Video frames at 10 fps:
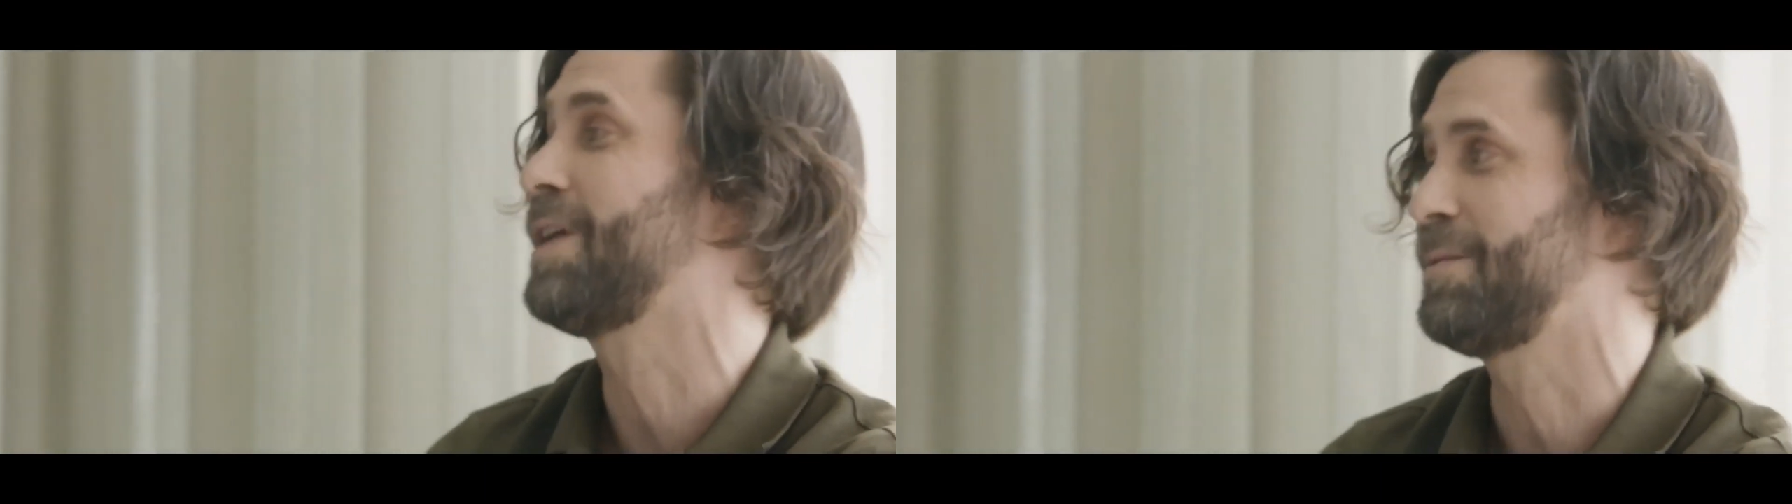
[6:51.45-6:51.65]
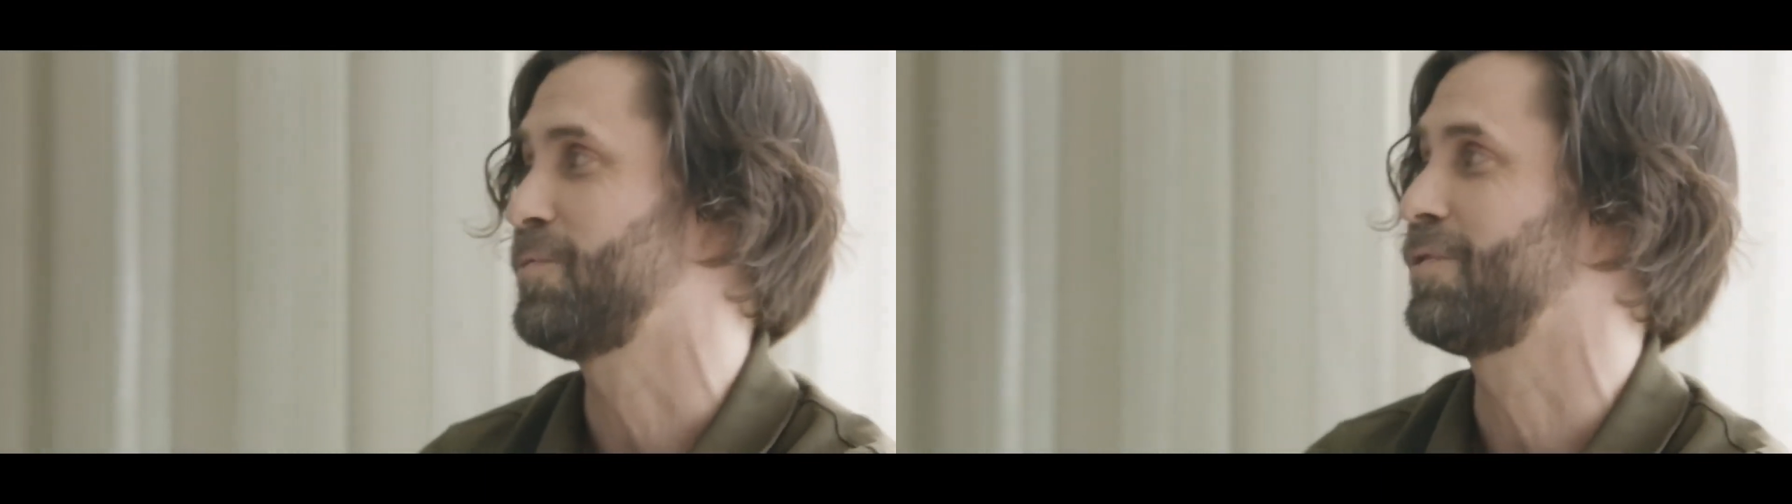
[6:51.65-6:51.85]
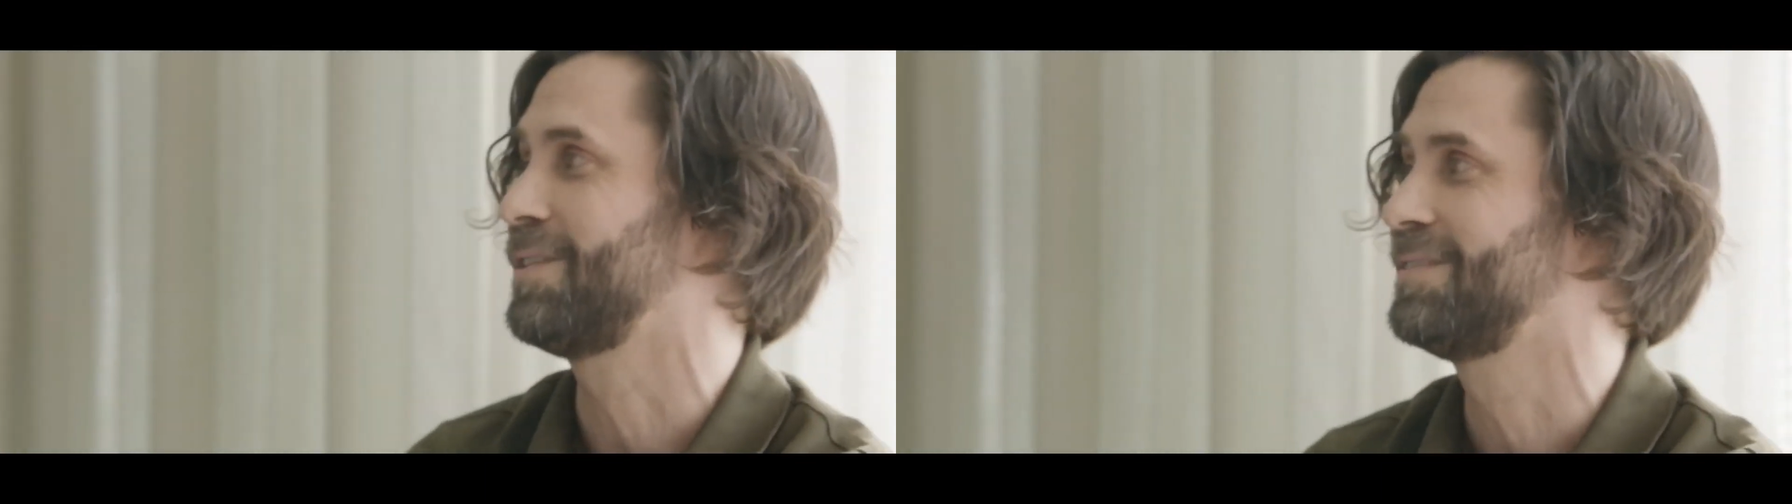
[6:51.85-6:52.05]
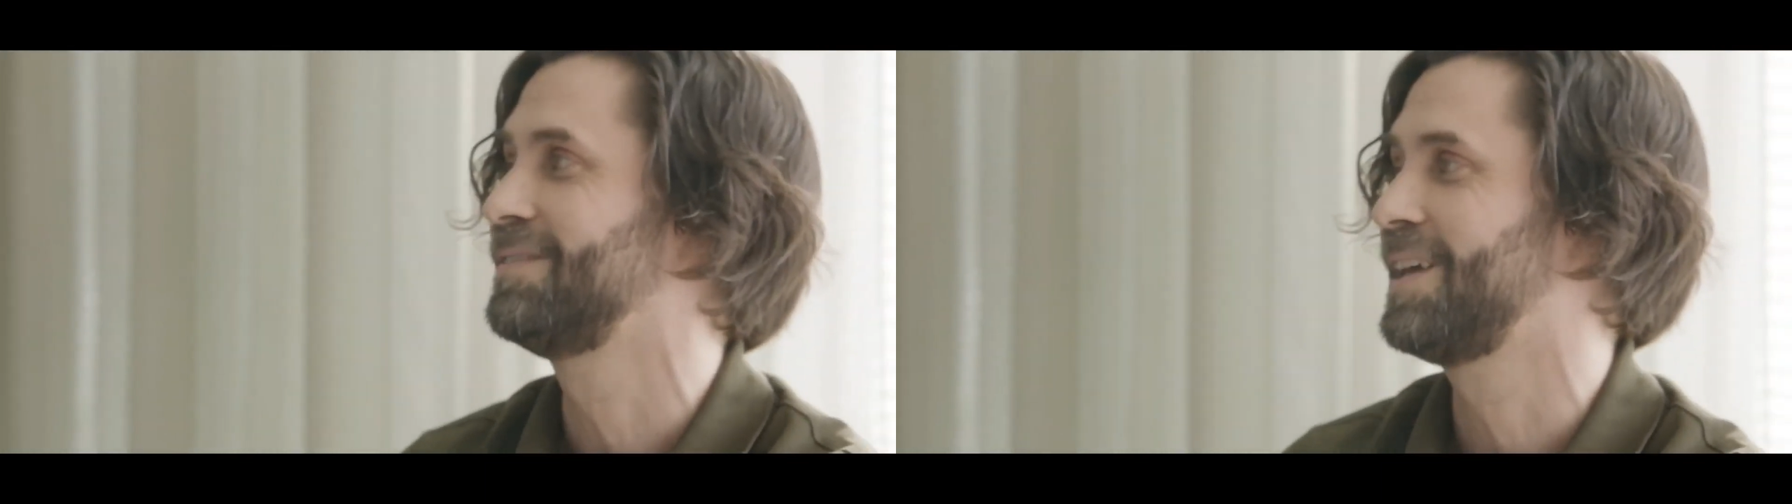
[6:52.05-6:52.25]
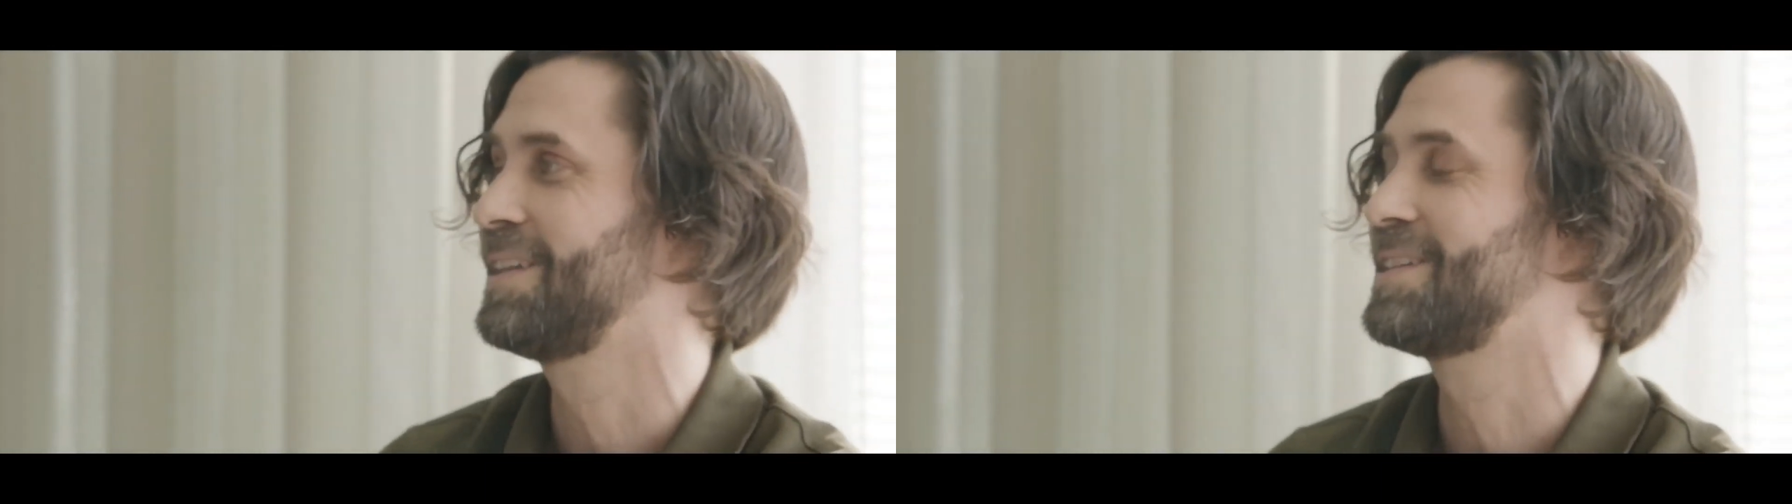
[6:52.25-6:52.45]
anymore.
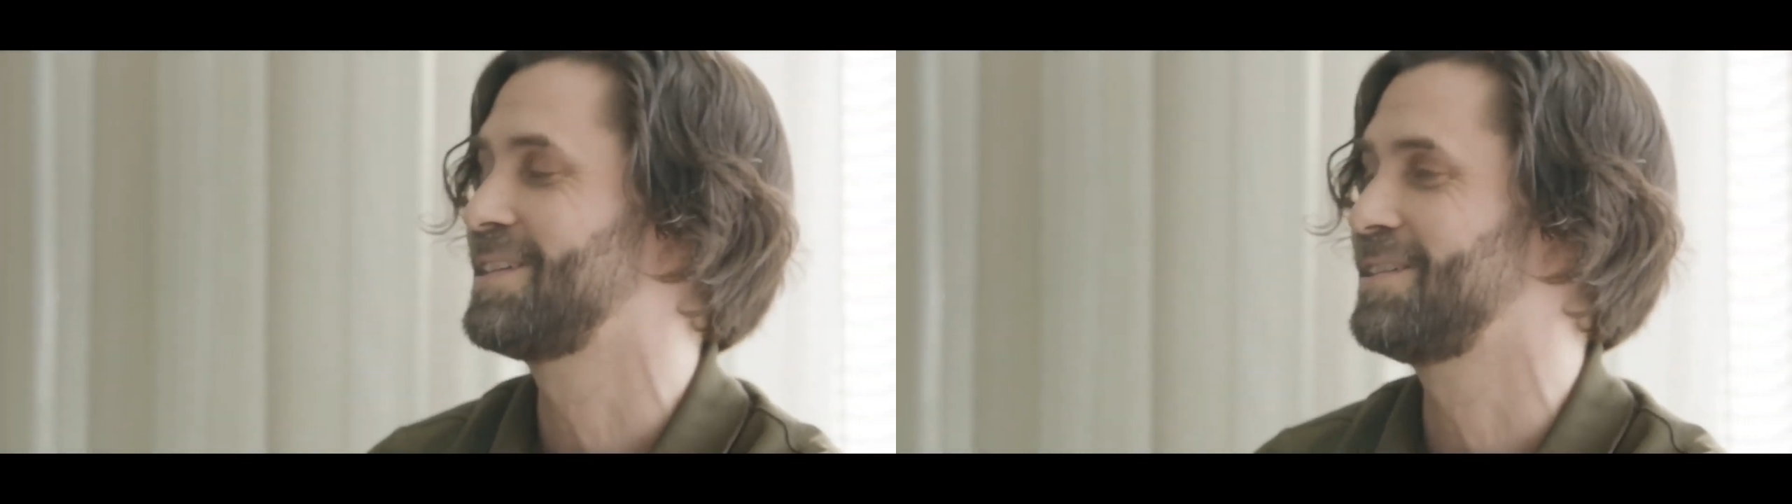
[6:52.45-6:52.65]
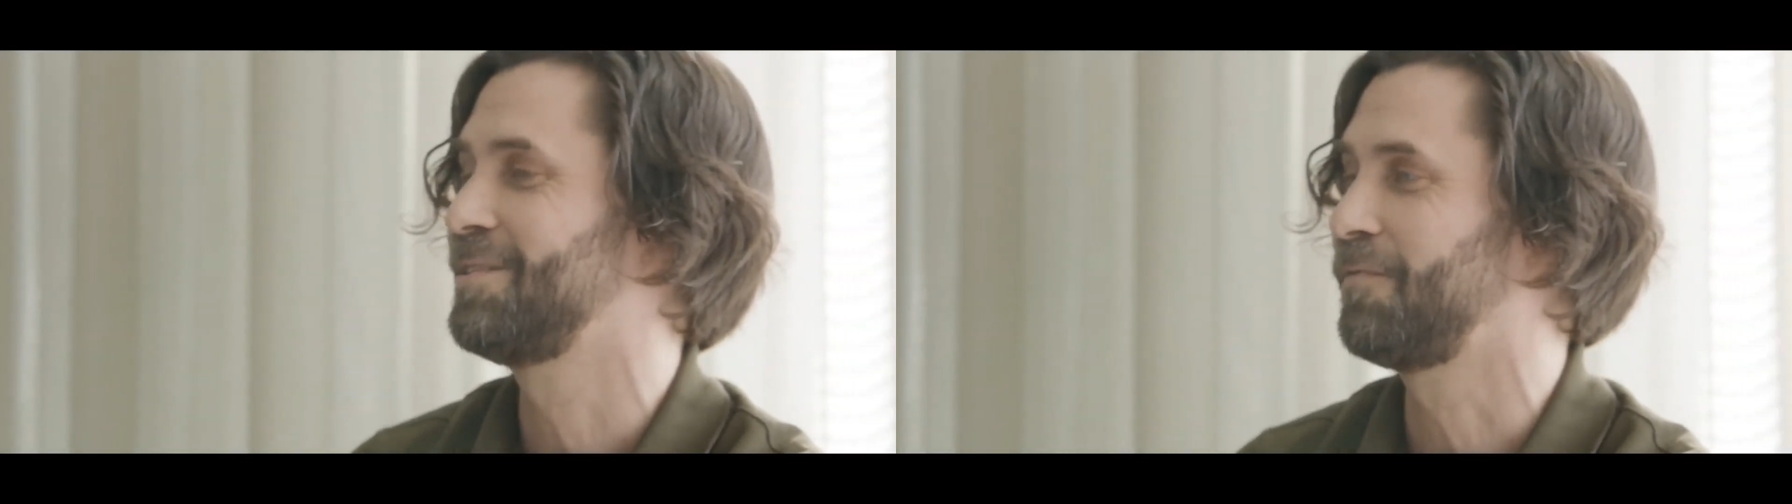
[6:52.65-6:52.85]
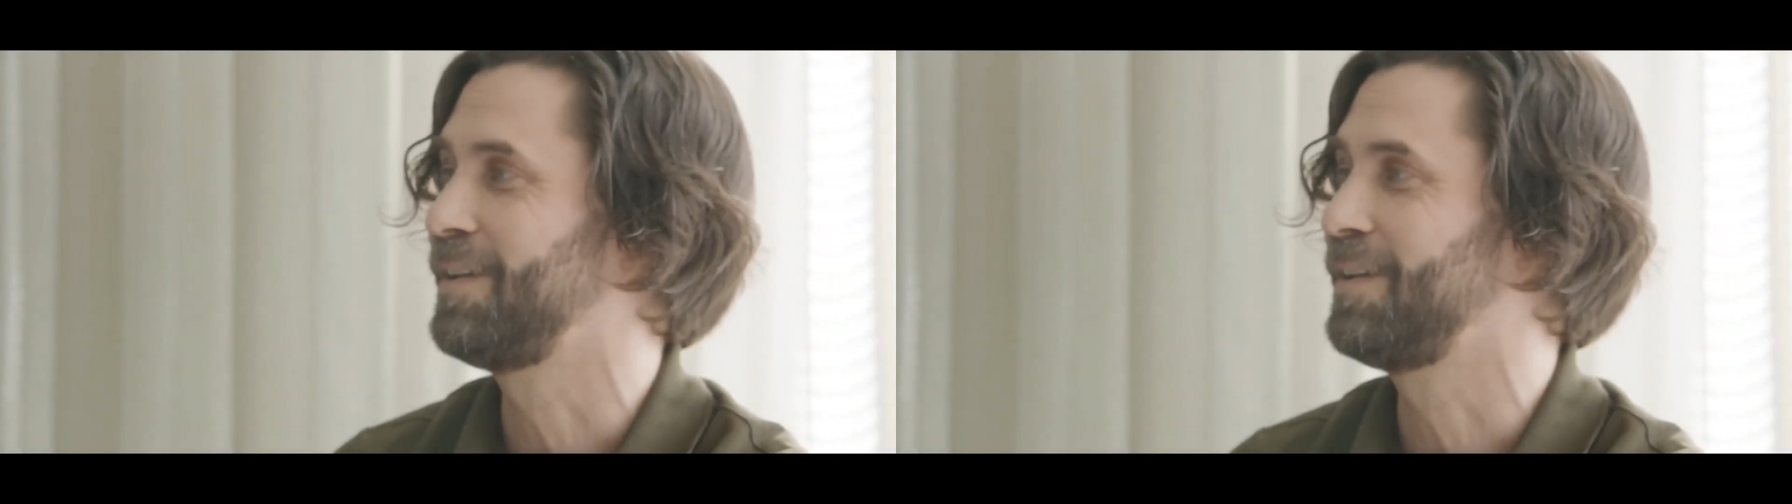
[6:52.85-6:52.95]
That's the